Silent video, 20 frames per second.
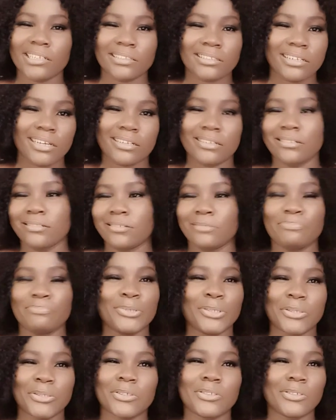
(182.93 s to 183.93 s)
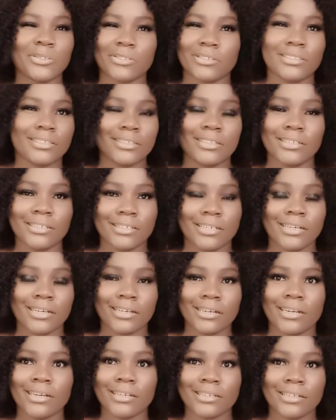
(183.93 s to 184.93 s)
like the pictures you're seeing
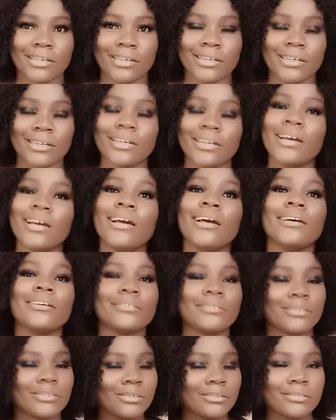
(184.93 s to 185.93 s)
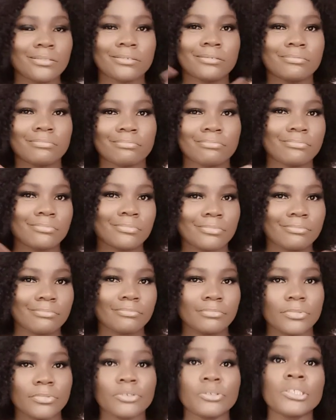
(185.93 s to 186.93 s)
there, like, just
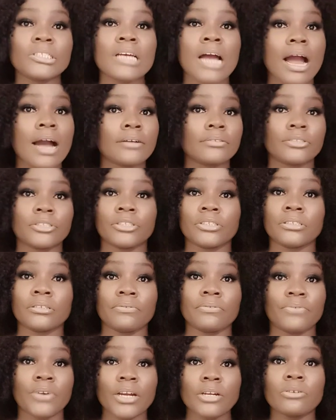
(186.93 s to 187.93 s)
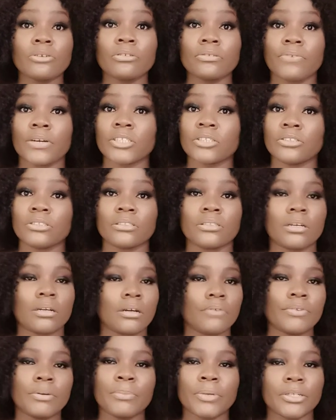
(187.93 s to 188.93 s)
reach her out. She's a very good fashion designer.
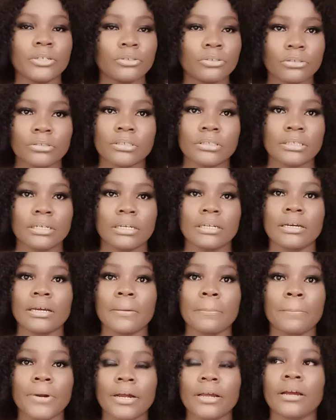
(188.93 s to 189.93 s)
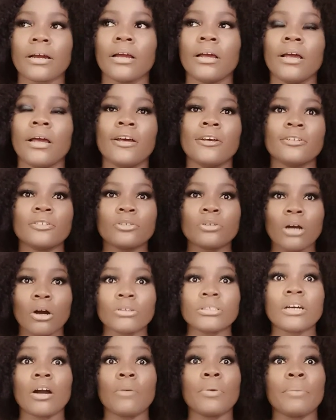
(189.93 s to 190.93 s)
Everybody knows Tiana Empire. So
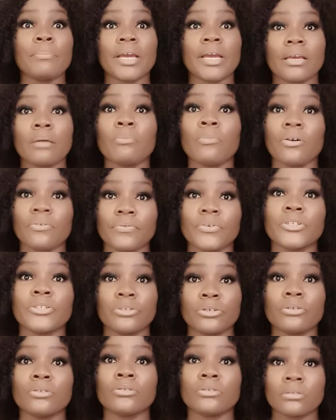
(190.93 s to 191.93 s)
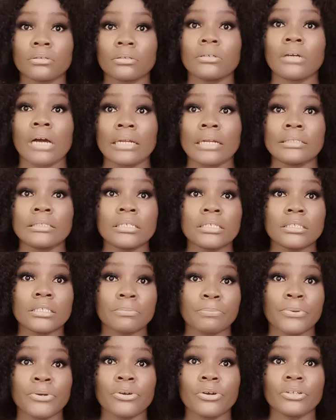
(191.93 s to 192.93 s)
also, I'll be making more videos, and this
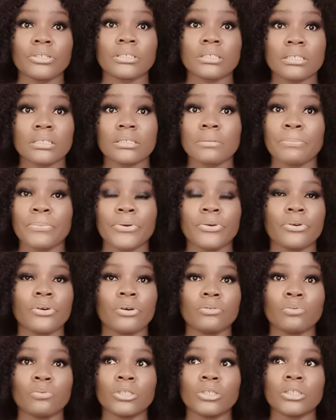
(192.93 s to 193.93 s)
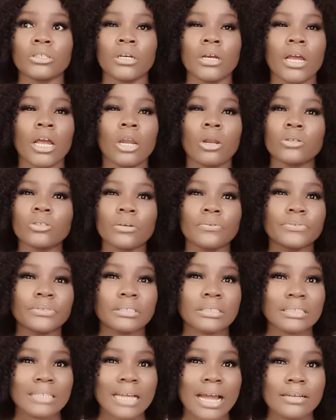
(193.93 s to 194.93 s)
period is season period, which a lot of
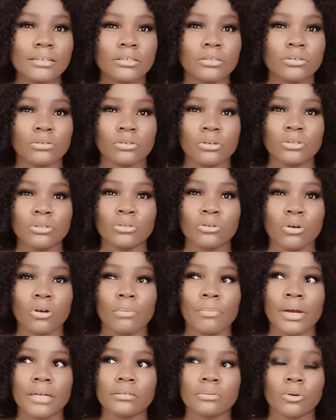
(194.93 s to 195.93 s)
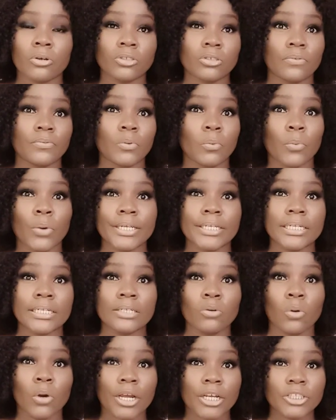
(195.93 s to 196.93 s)
styles is going to come out because of the wedding
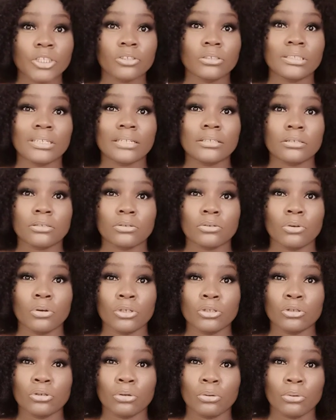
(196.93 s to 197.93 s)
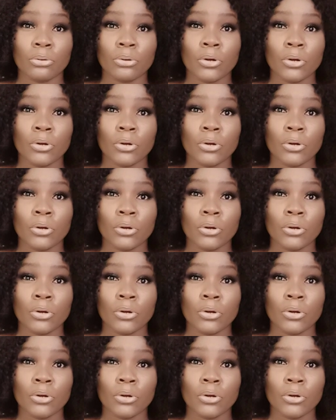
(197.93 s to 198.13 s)
occasions that is going to